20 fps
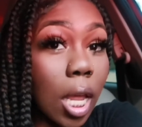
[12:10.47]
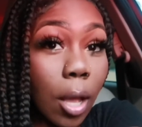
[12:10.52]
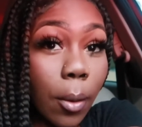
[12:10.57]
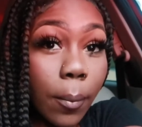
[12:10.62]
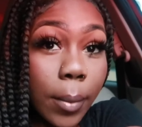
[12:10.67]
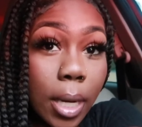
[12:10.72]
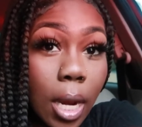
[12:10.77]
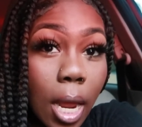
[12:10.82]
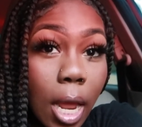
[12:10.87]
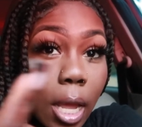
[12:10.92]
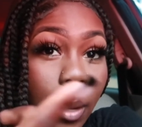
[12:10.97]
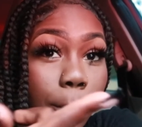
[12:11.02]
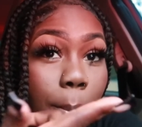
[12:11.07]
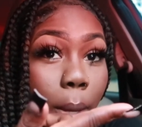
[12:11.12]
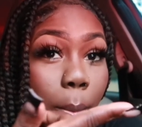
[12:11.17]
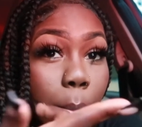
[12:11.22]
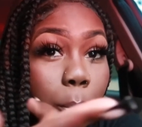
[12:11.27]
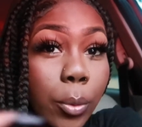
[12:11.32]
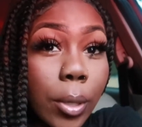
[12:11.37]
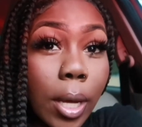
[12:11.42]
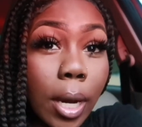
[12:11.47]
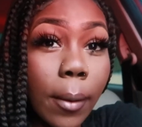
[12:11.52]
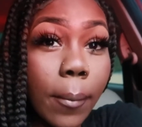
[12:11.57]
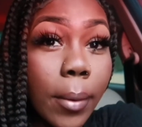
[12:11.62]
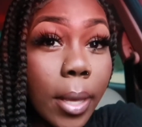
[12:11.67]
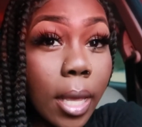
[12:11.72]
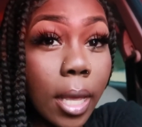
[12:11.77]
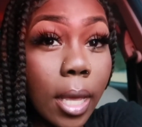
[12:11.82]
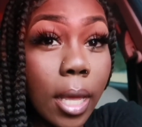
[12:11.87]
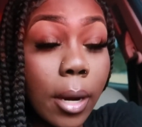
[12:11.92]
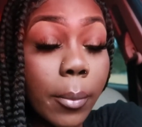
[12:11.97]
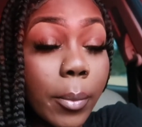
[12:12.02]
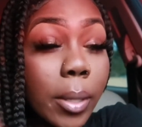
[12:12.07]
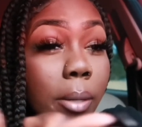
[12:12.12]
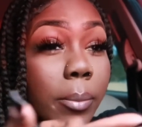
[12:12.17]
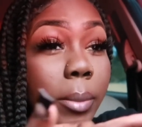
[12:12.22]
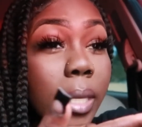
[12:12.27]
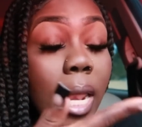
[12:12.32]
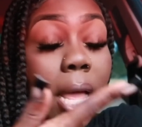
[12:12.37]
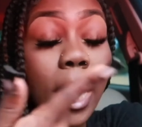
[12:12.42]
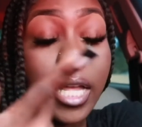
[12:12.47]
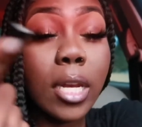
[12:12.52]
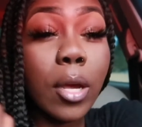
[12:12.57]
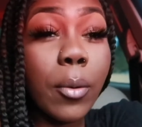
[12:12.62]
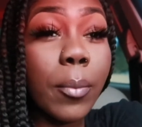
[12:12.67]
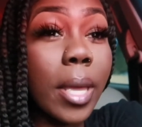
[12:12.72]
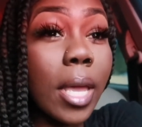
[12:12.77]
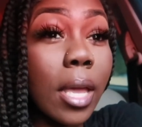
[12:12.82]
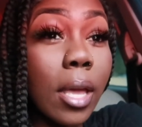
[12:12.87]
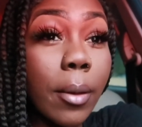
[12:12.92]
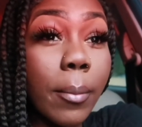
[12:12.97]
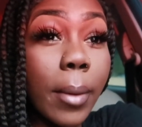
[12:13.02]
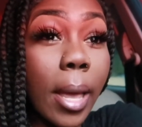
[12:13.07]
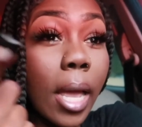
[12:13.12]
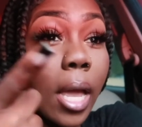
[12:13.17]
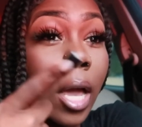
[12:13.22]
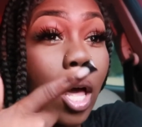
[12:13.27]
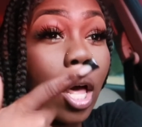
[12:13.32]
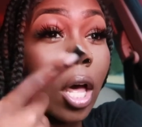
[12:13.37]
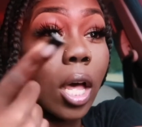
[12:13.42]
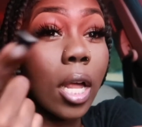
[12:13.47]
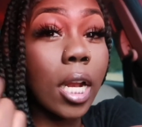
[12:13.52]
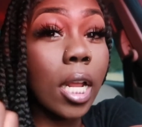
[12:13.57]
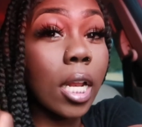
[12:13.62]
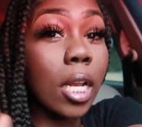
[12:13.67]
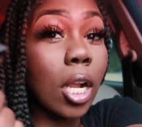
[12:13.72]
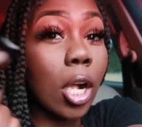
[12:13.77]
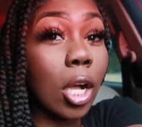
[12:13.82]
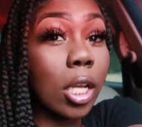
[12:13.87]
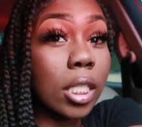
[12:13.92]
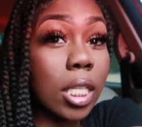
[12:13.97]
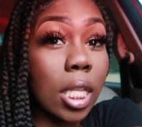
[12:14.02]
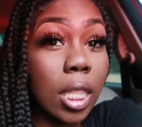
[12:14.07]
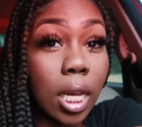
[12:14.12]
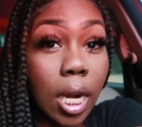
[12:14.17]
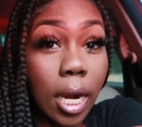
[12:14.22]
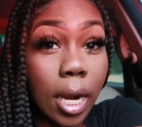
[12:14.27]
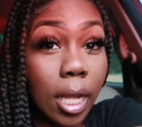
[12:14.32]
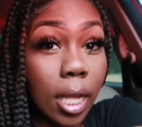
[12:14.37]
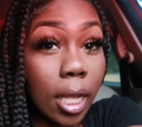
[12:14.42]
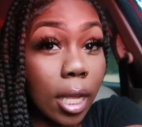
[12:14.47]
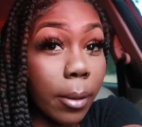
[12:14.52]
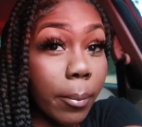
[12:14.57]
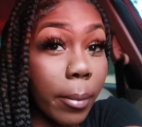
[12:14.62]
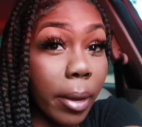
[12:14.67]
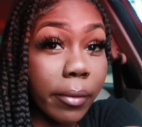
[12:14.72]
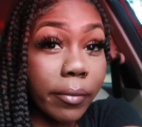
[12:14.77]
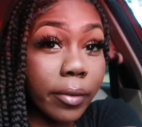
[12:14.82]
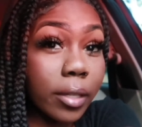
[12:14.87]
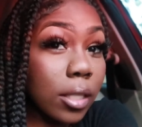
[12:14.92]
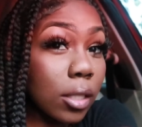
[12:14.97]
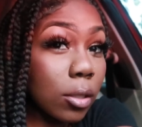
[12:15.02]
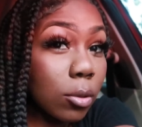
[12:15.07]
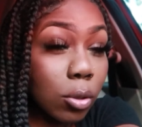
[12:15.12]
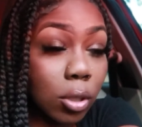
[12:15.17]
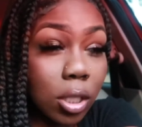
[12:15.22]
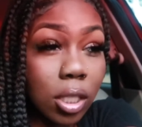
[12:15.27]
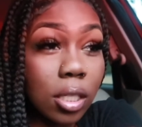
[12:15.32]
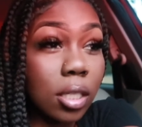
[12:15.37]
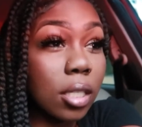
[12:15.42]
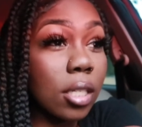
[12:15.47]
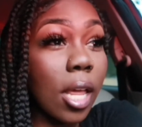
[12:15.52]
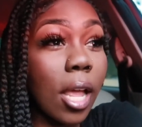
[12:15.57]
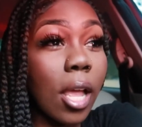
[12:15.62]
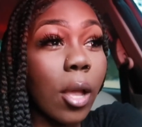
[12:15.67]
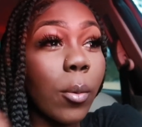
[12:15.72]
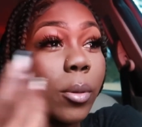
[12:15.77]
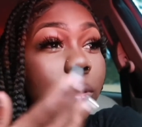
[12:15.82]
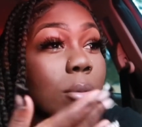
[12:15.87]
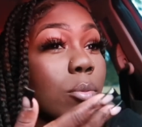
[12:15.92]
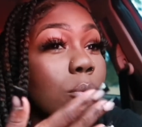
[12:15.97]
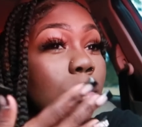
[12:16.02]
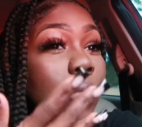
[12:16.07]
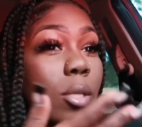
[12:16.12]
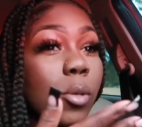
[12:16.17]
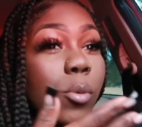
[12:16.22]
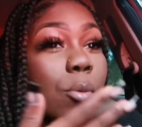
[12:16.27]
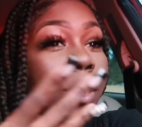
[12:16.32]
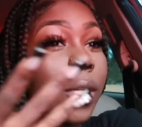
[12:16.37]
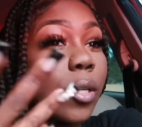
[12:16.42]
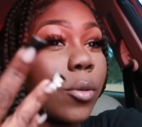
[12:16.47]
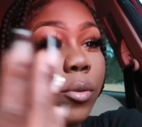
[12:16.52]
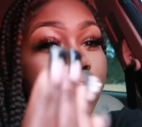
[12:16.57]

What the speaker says: they're going to be like, ma'am, you got to pay. And I'm going to be like, no, ma'am, I called and y'all said that I could get my free sushi. Like, it wasn't really going